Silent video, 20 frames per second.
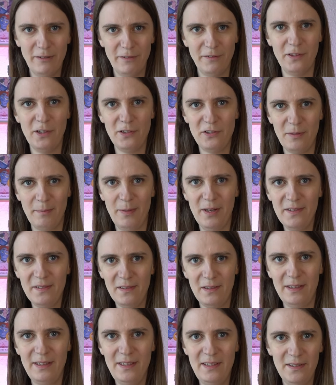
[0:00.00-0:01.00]
of such a
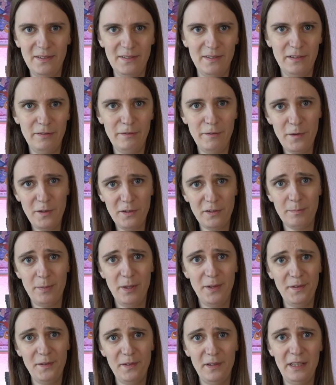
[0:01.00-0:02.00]
puzzle is the first
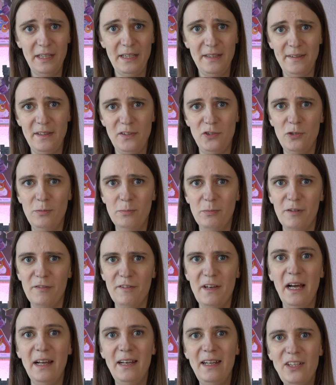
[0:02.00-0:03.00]
puzzle in the Tomb of
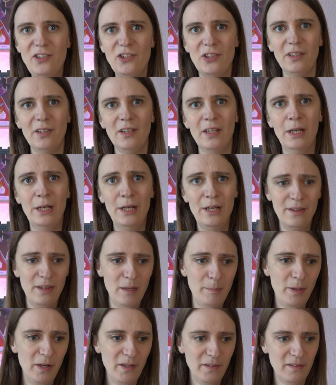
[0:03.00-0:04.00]
Annihilation, the
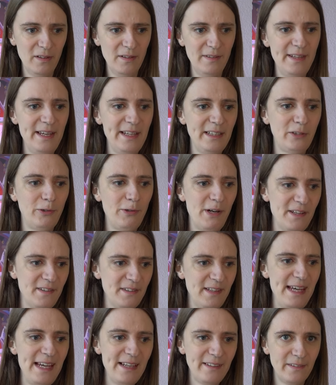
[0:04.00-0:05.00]
puzzle that
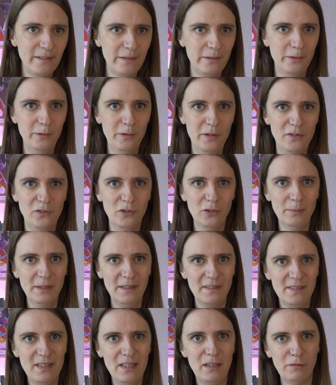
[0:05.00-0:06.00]
grants access to the tube
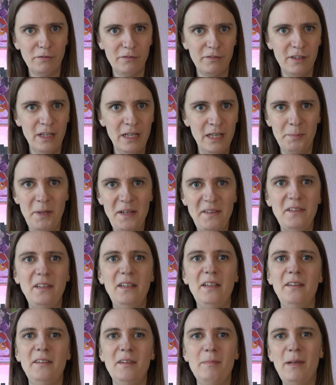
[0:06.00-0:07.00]
itself.
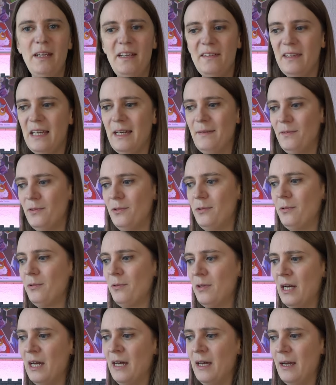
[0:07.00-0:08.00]
Basically, the players have
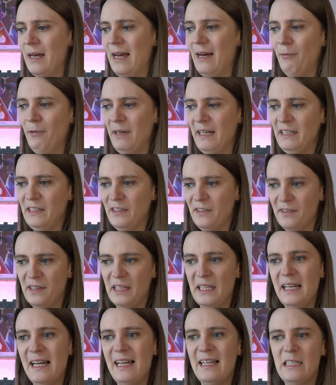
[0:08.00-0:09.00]
to arrange the
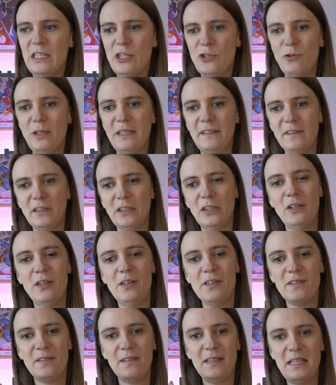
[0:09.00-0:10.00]
nine trickster
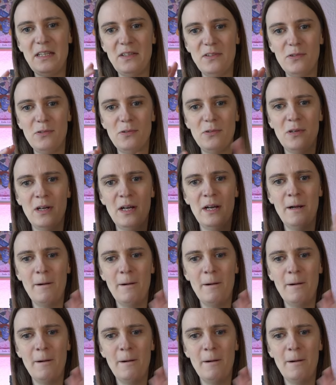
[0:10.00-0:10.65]
guards into